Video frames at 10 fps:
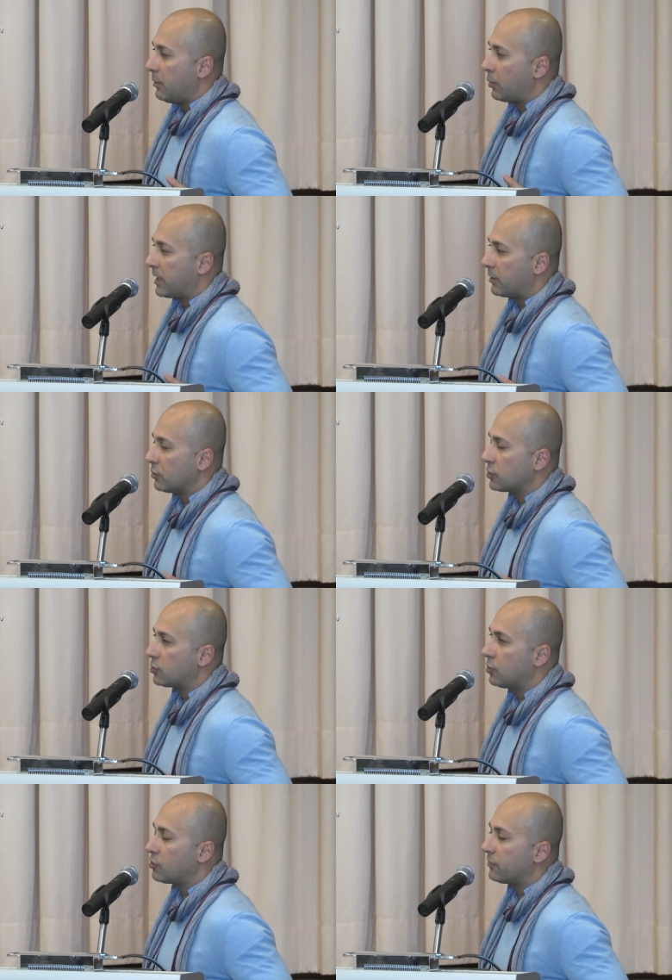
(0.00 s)
We can also
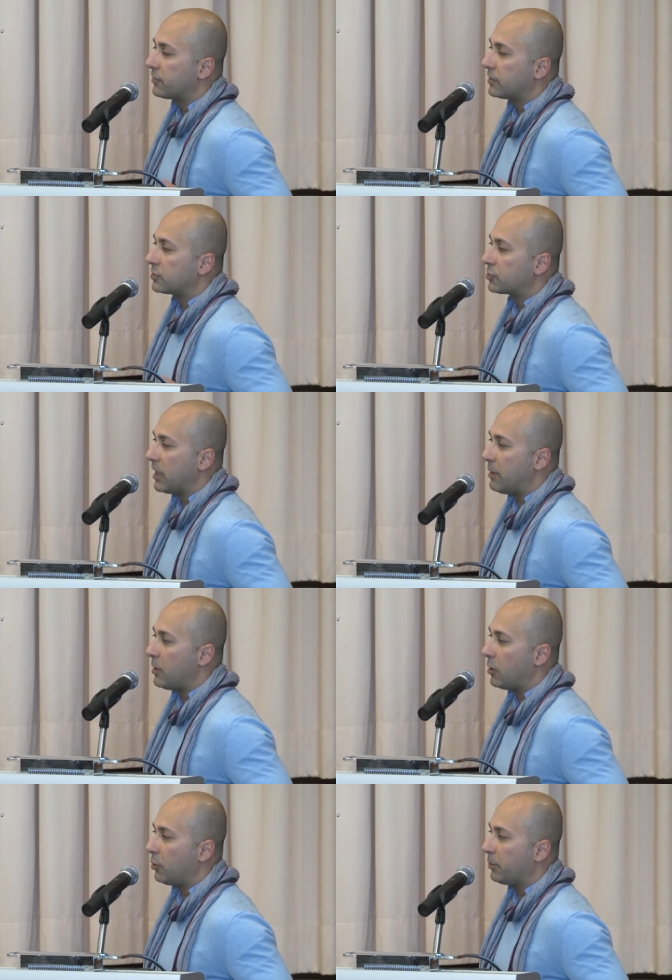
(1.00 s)
talk of
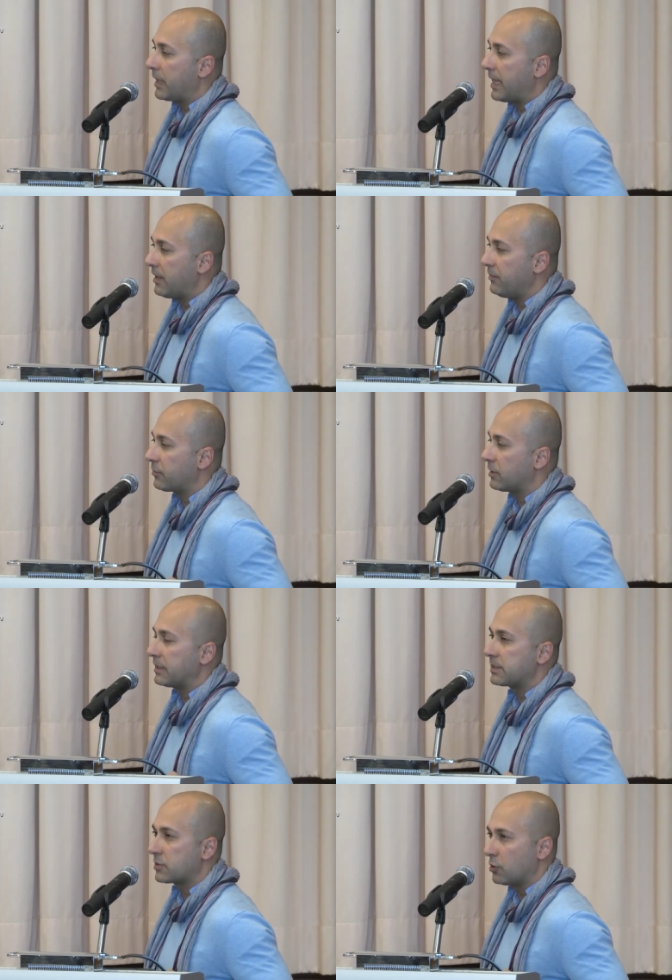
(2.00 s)
trauma on behavioral
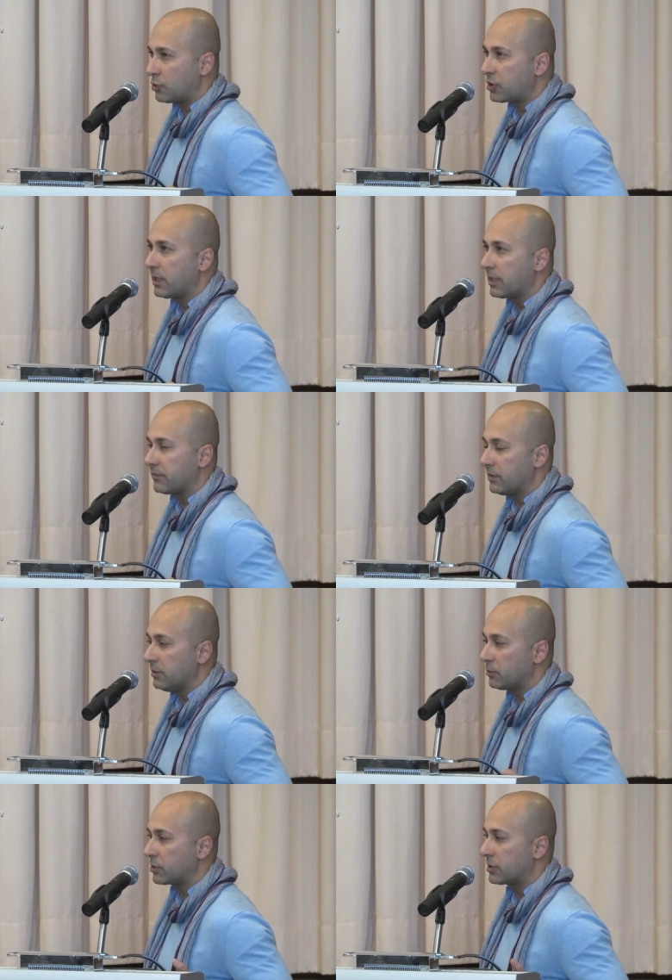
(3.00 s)
and social
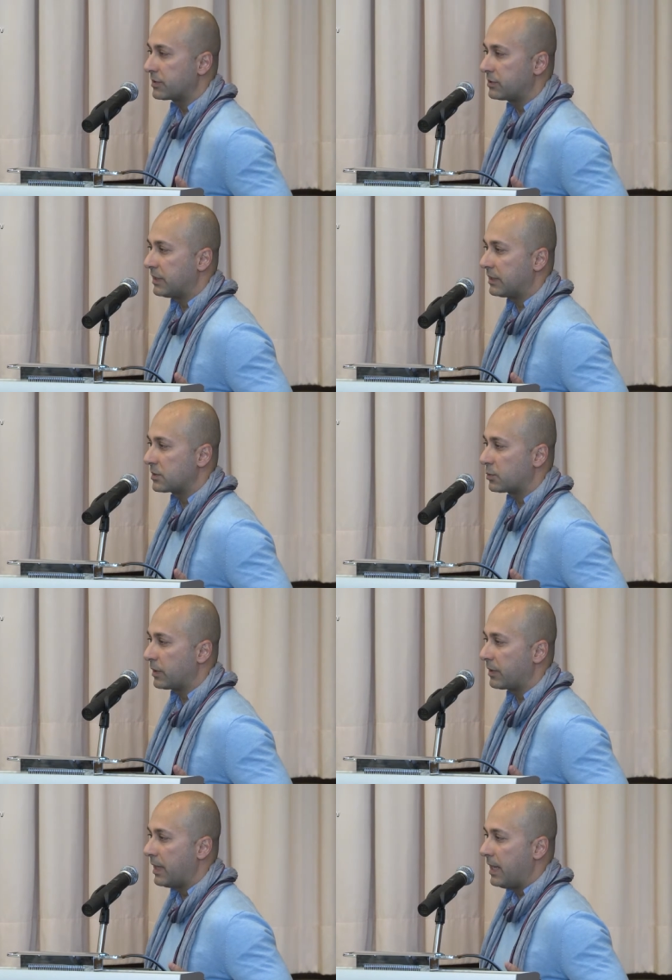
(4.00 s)
level, which is deals
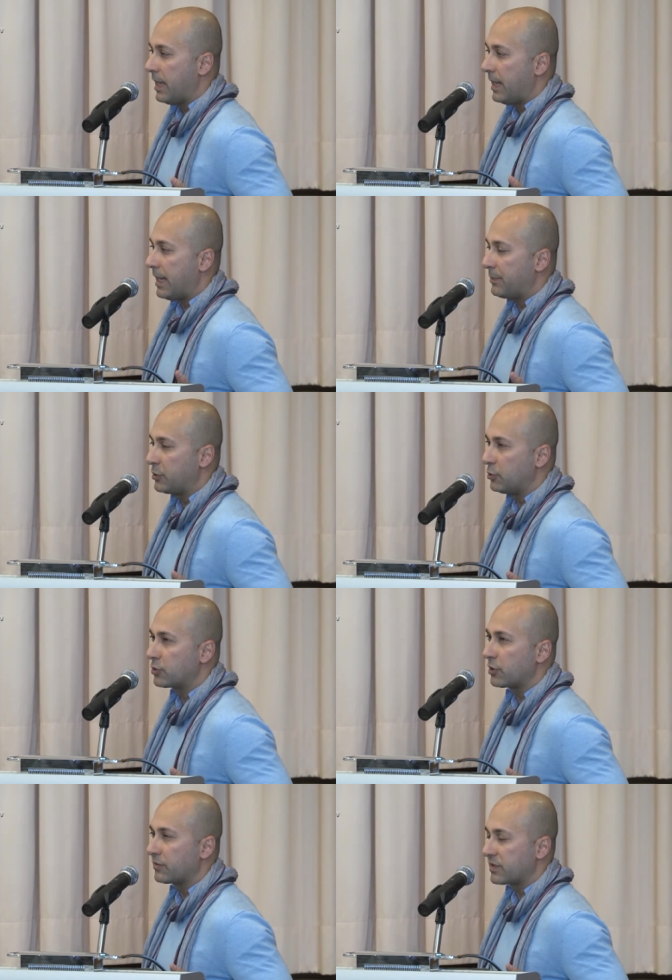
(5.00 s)
with
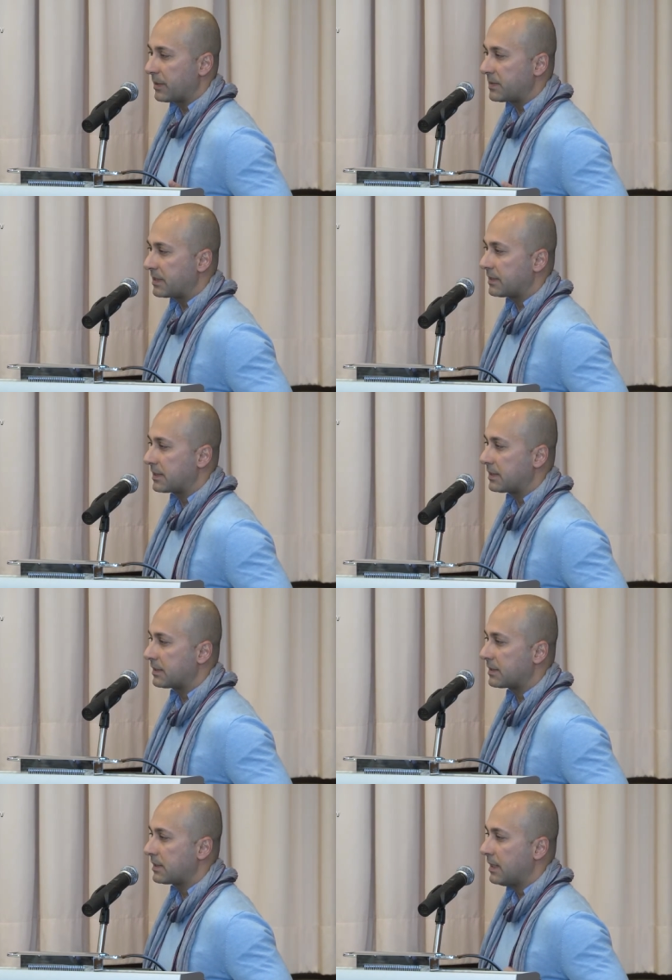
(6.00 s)
abuse of
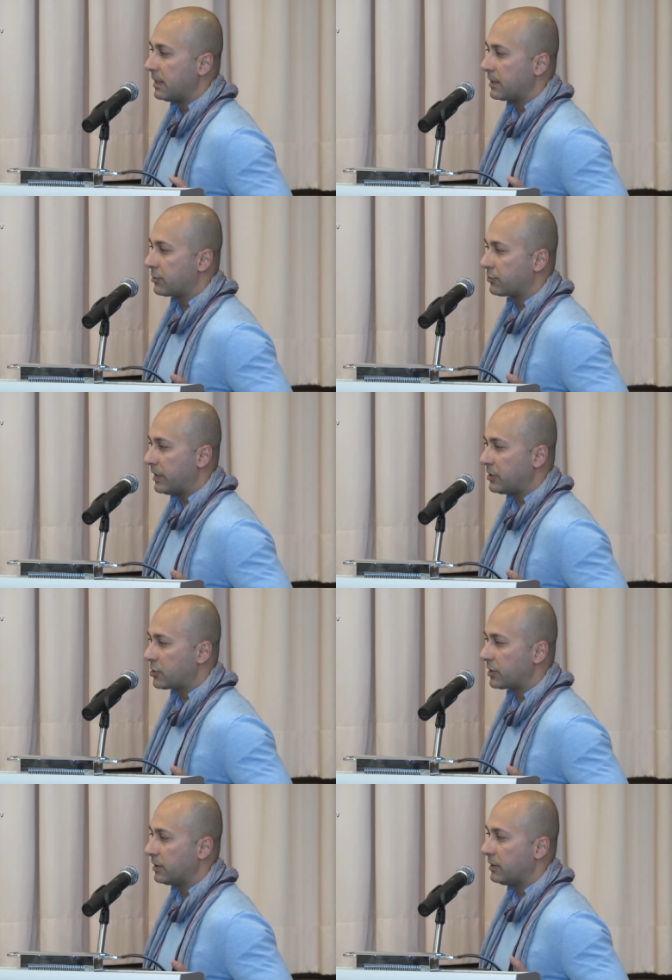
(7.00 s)
substances,
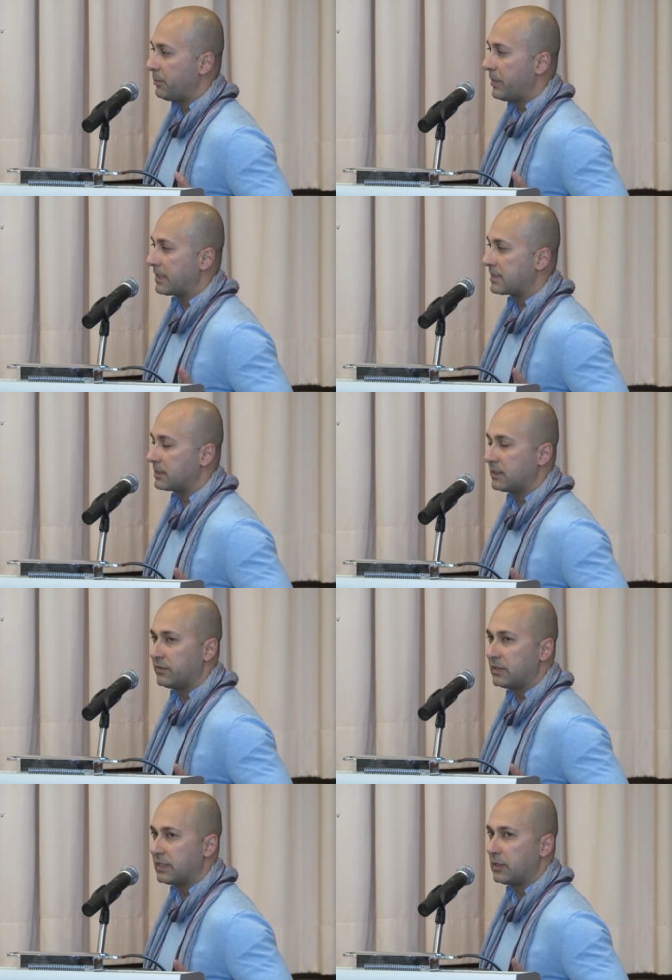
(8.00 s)
aggression,
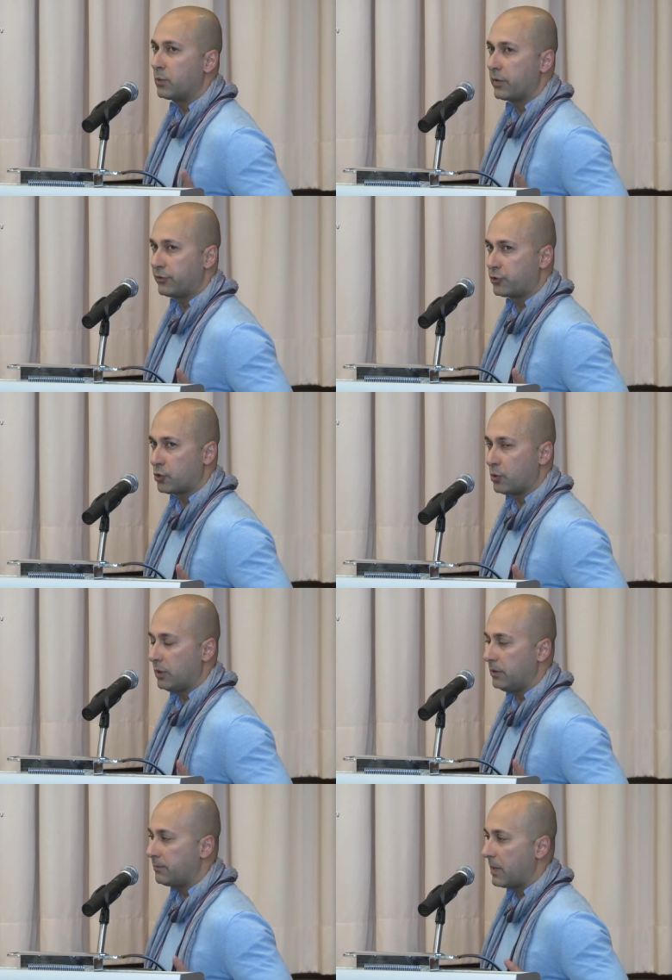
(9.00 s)
passivity,
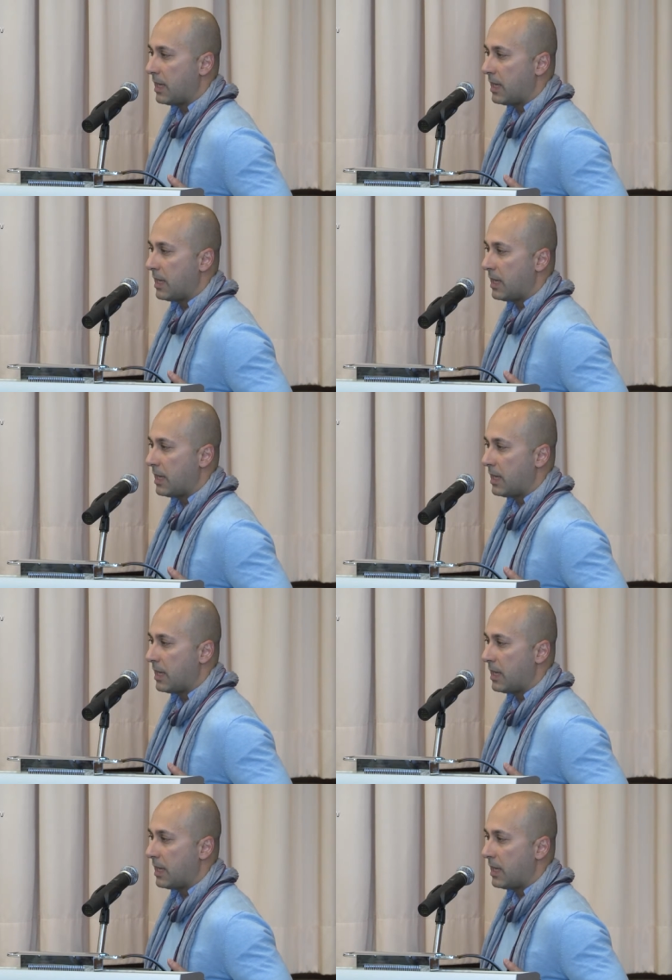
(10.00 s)
withdrawal.